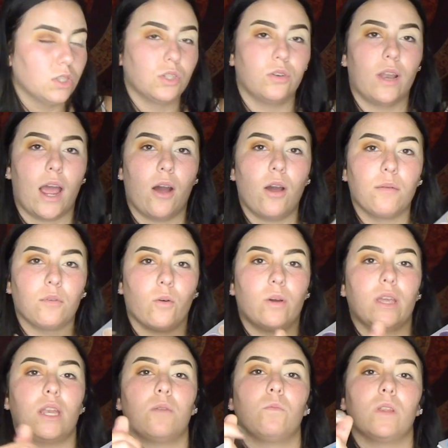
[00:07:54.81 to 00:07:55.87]
now I'm
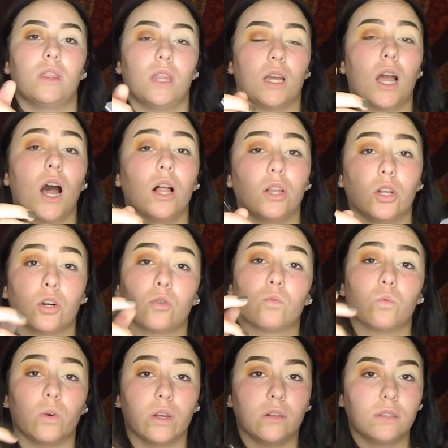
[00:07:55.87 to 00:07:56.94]
going in with the color
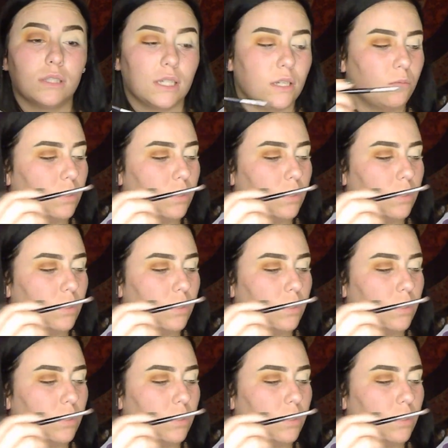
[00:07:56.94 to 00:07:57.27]
Royalty,